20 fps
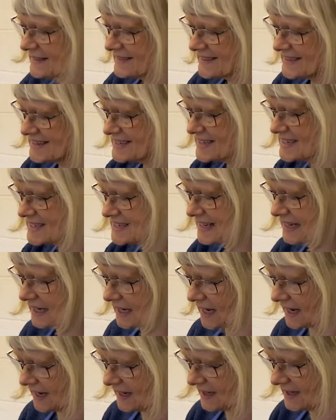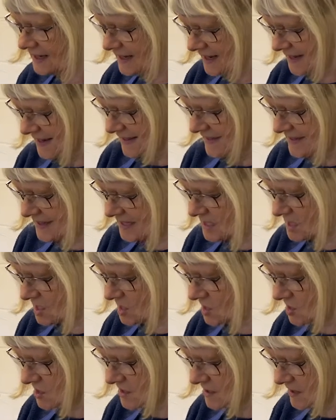This is clay, this
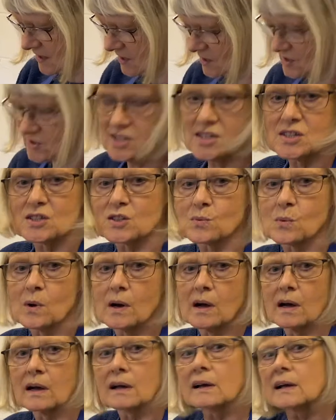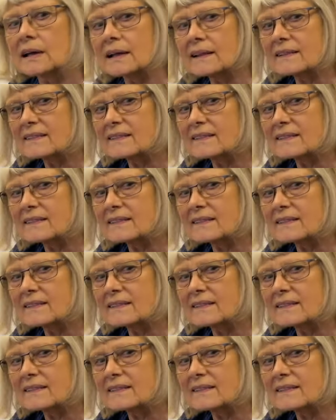is artist work,